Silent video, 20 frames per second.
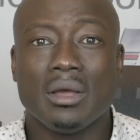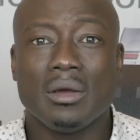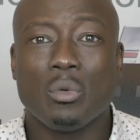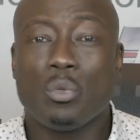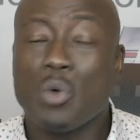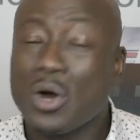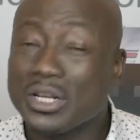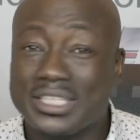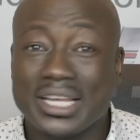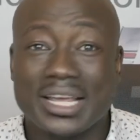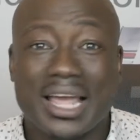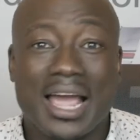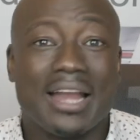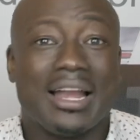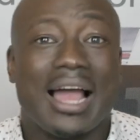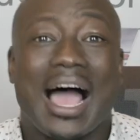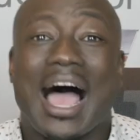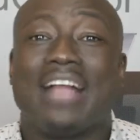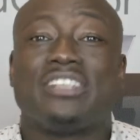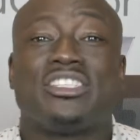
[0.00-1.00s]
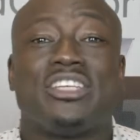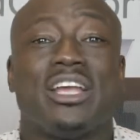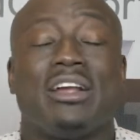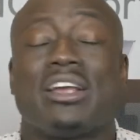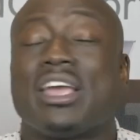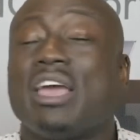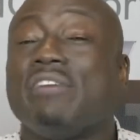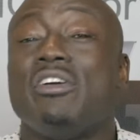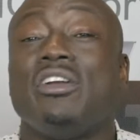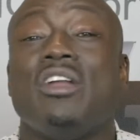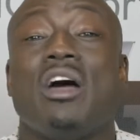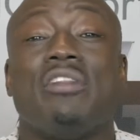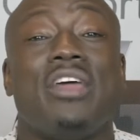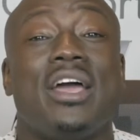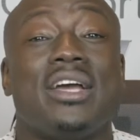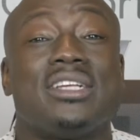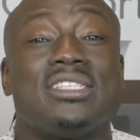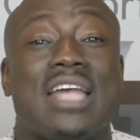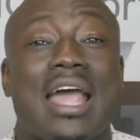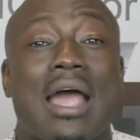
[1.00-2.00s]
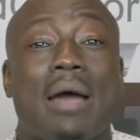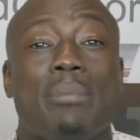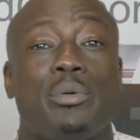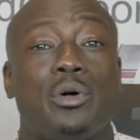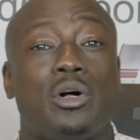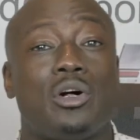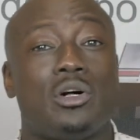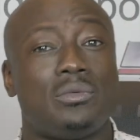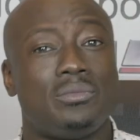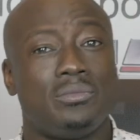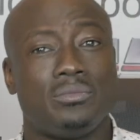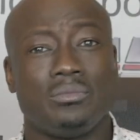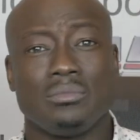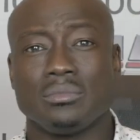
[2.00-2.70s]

Once again, I'll give you another example.